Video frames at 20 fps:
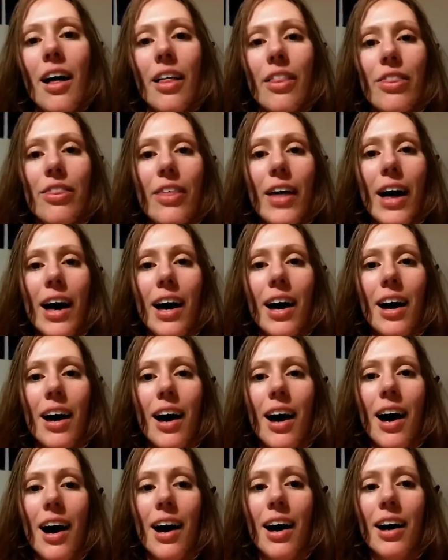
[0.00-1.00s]
that
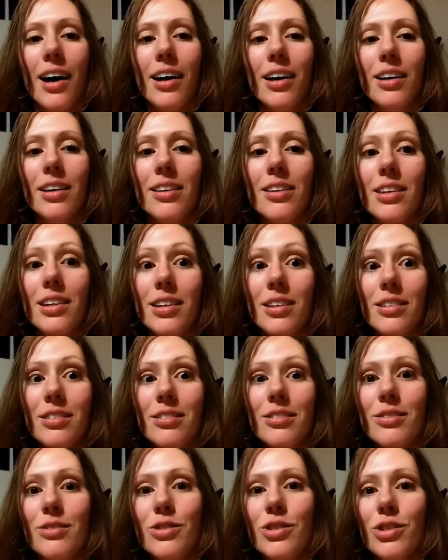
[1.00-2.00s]
I
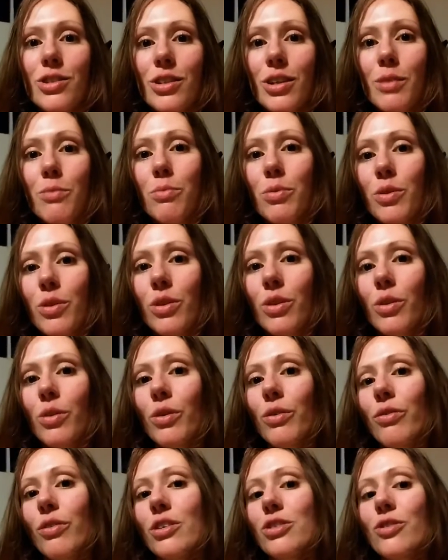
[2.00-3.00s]
then took and put in the
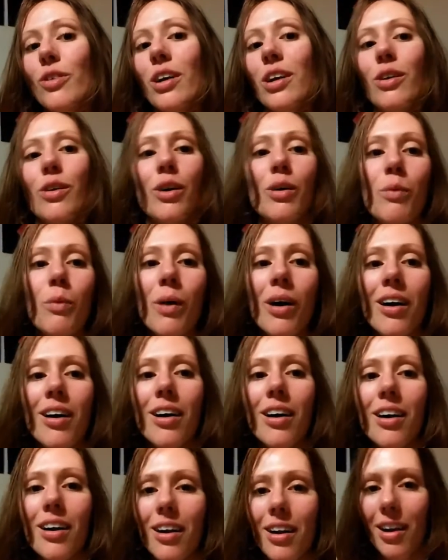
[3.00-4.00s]
refrigerator at
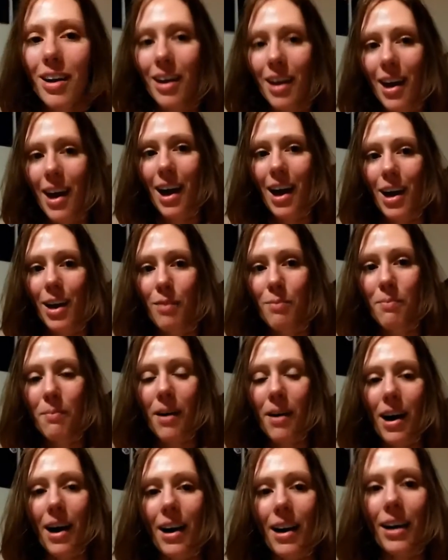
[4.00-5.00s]
work, had
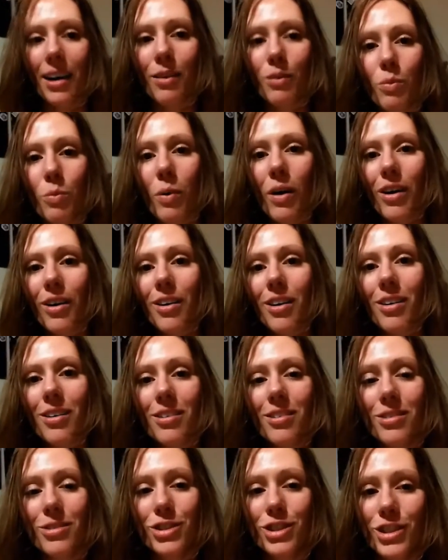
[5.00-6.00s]
my work
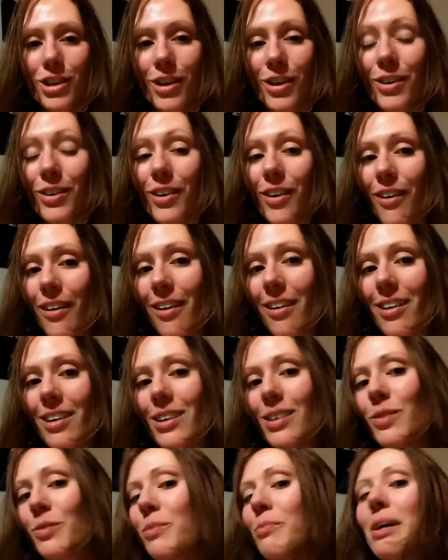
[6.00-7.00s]
shirt
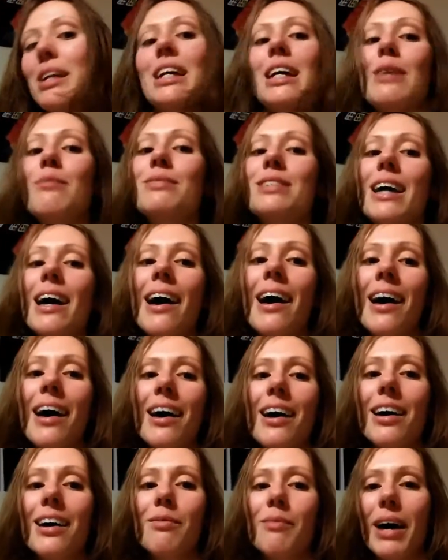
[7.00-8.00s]
on with my name
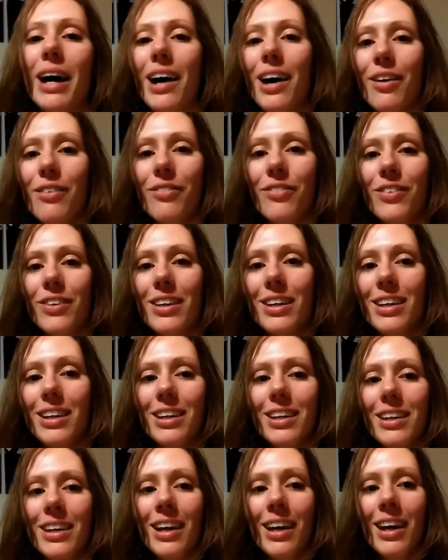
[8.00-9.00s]
tag and my
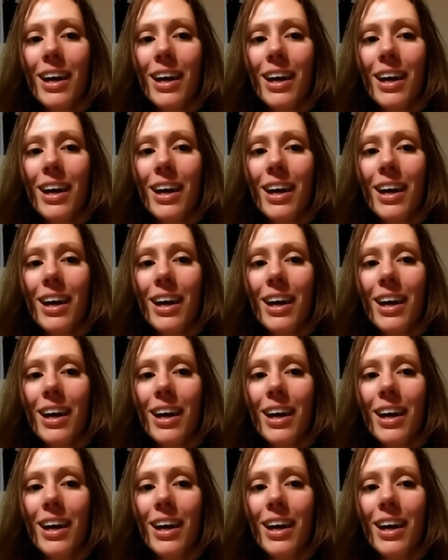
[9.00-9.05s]
outfit